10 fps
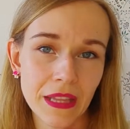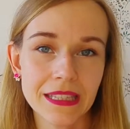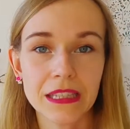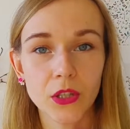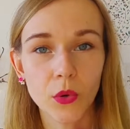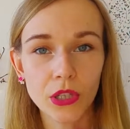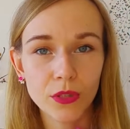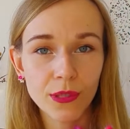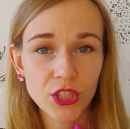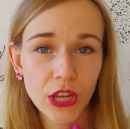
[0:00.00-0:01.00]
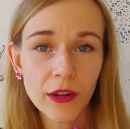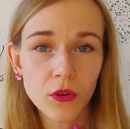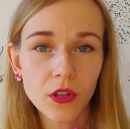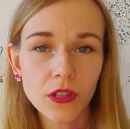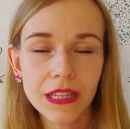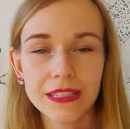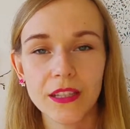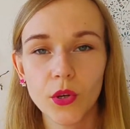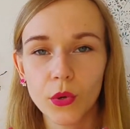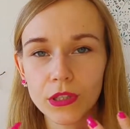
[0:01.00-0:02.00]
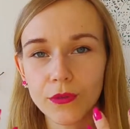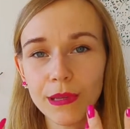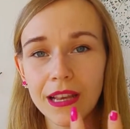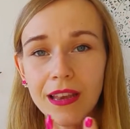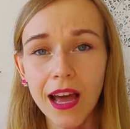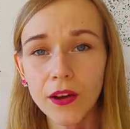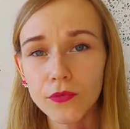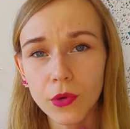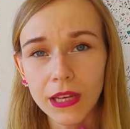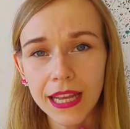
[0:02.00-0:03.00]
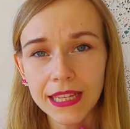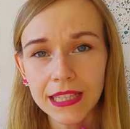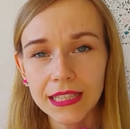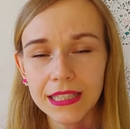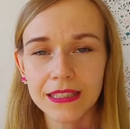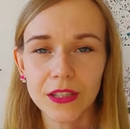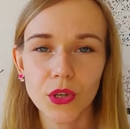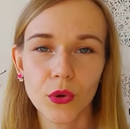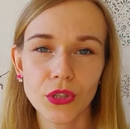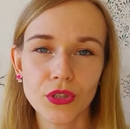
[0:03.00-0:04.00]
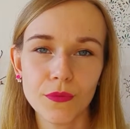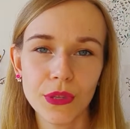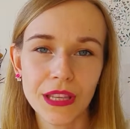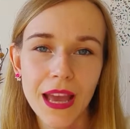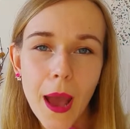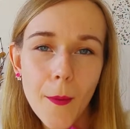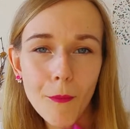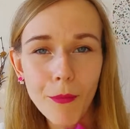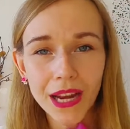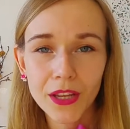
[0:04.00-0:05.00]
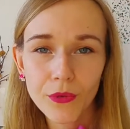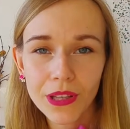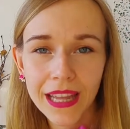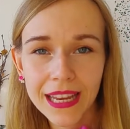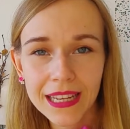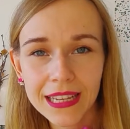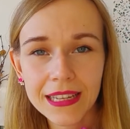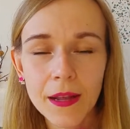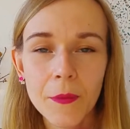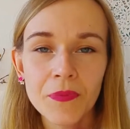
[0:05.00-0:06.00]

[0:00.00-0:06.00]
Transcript: Is it going to be general? Is it going to be love related? Is it going to be money related?